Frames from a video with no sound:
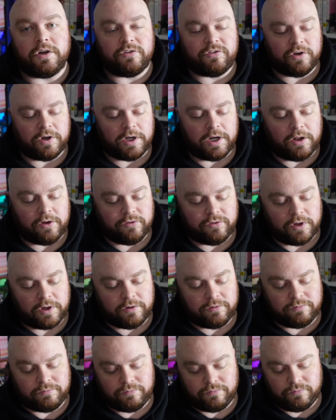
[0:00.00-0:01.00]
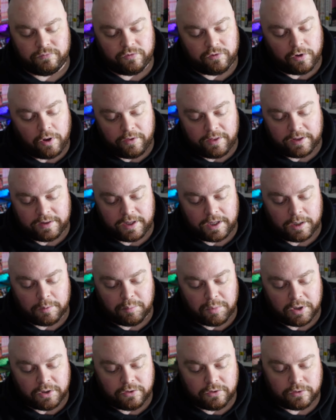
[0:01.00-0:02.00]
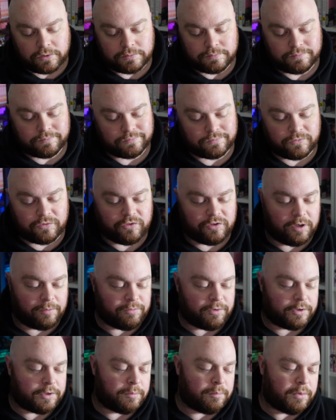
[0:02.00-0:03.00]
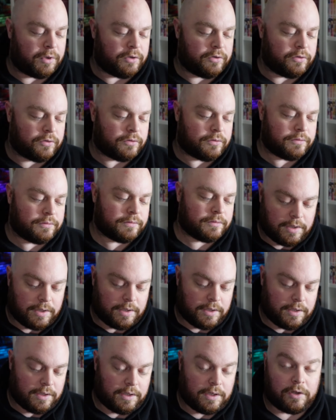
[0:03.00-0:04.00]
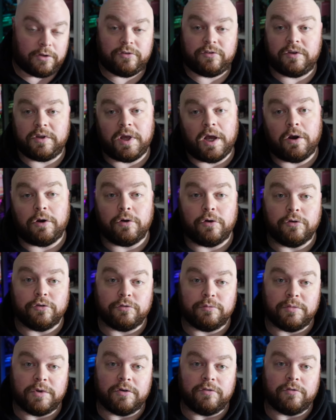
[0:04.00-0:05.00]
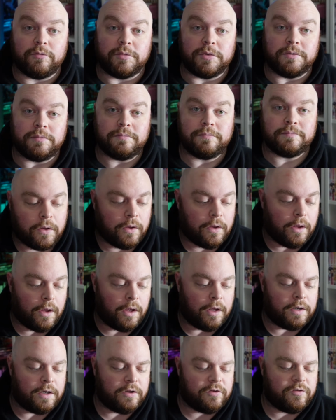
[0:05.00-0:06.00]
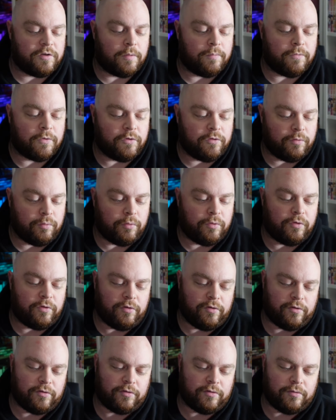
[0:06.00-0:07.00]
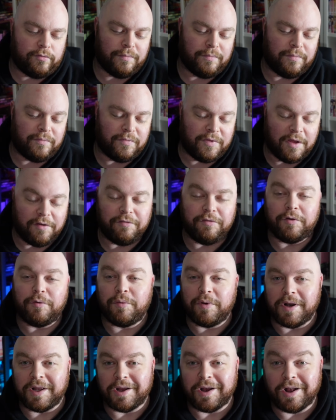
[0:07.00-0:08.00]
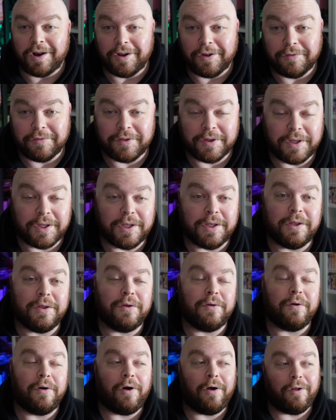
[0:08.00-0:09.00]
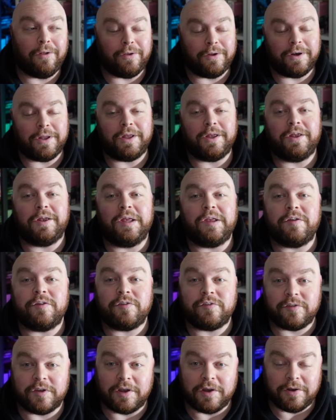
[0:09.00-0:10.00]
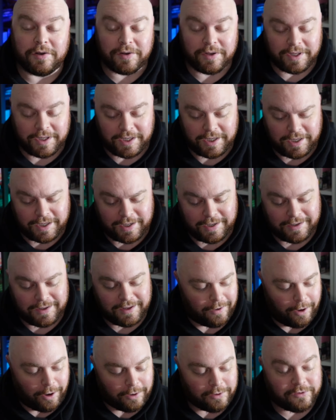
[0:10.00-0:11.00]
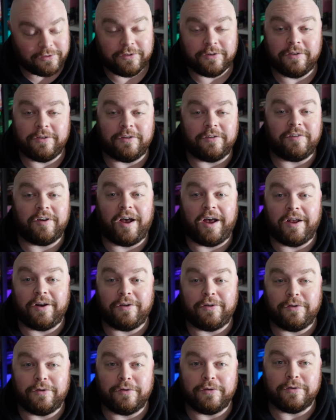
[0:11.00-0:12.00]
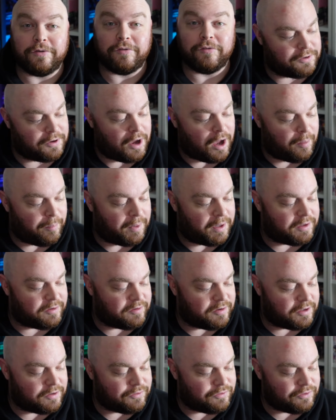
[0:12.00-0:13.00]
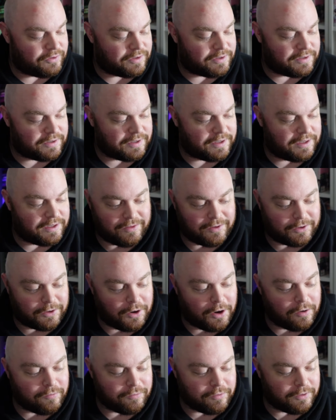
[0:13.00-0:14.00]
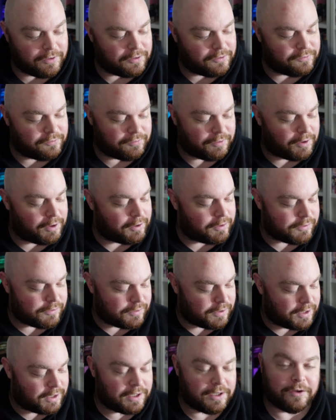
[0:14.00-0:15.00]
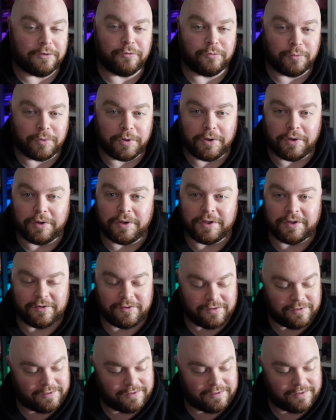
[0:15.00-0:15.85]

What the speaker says: to check it out, so I saw that they had a bundle, jumped on the bundle, and I'll see how it goes from there for me. Next up, this was definitely one I got on the holiday sale, and honestly the title caught my attention. The cover is very unique as well, in